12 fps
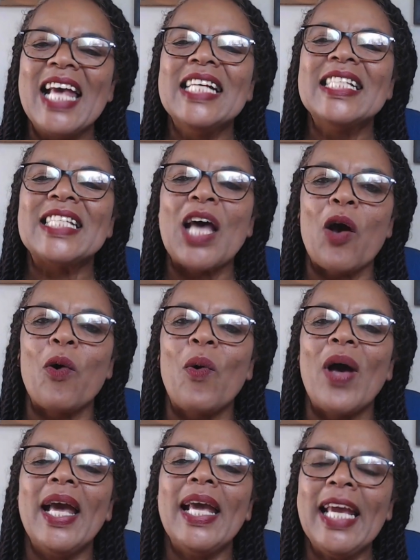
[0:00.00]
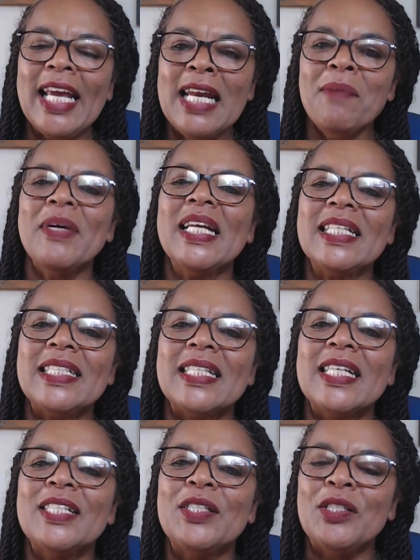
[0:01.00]
So, in a minute,
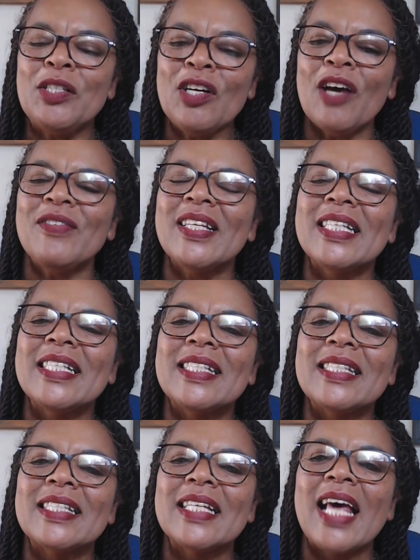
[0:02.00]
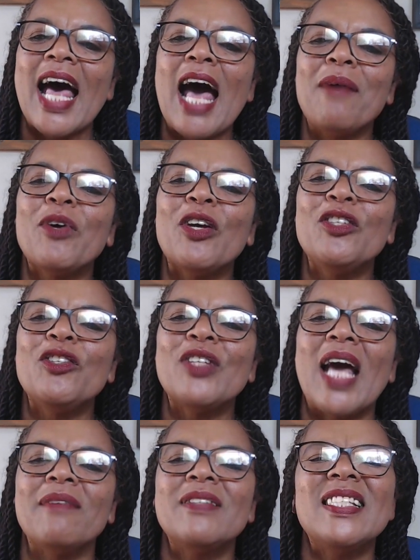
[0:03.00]
soon after this, I'm going to
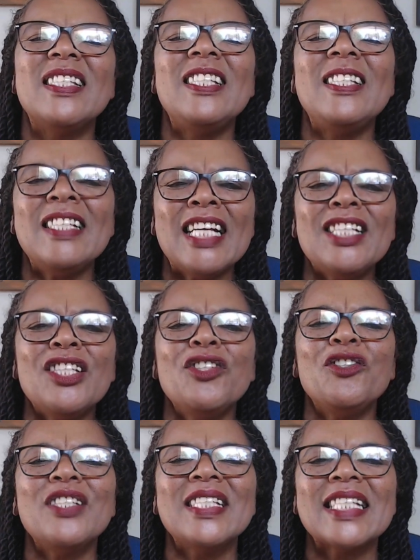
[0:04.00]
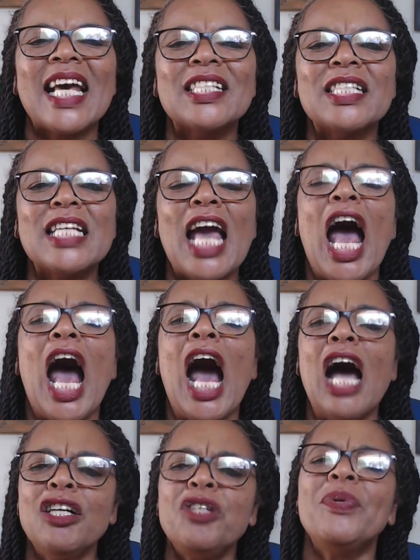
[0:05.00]
dive straight into discussing
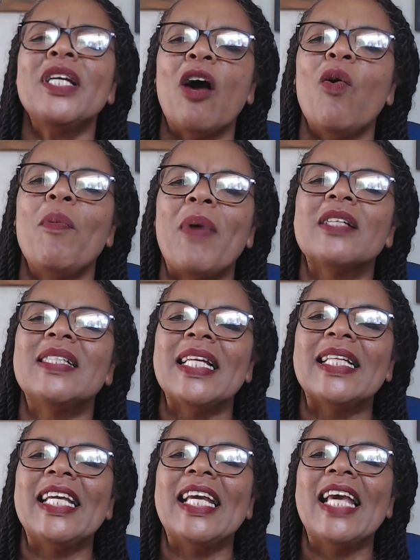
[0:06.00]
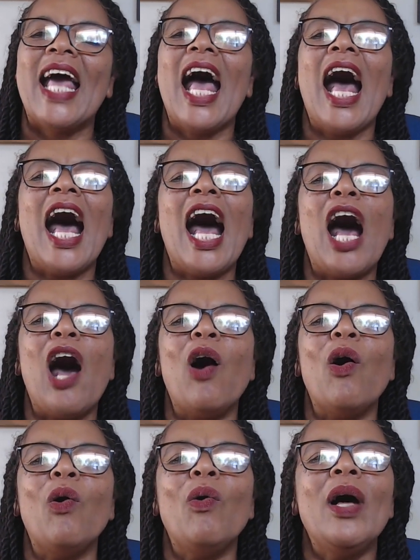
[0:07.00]
how do we go about setting
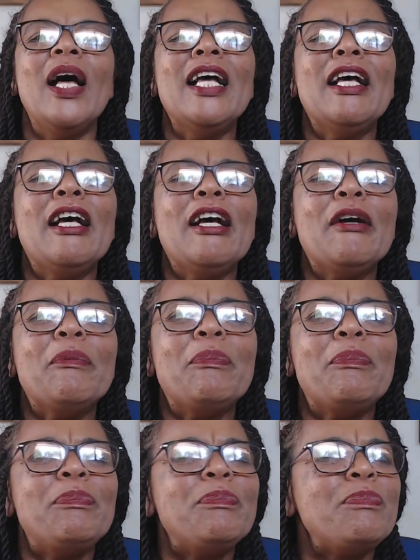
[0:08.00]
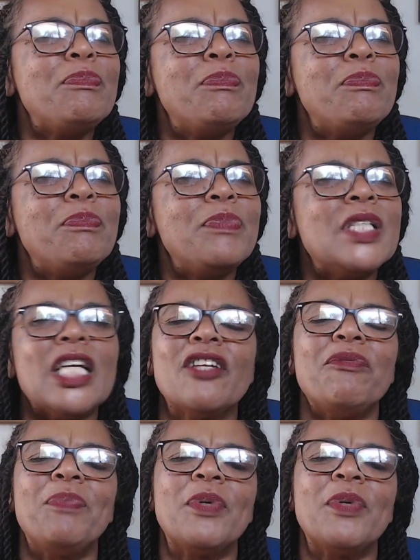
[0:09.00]
our set of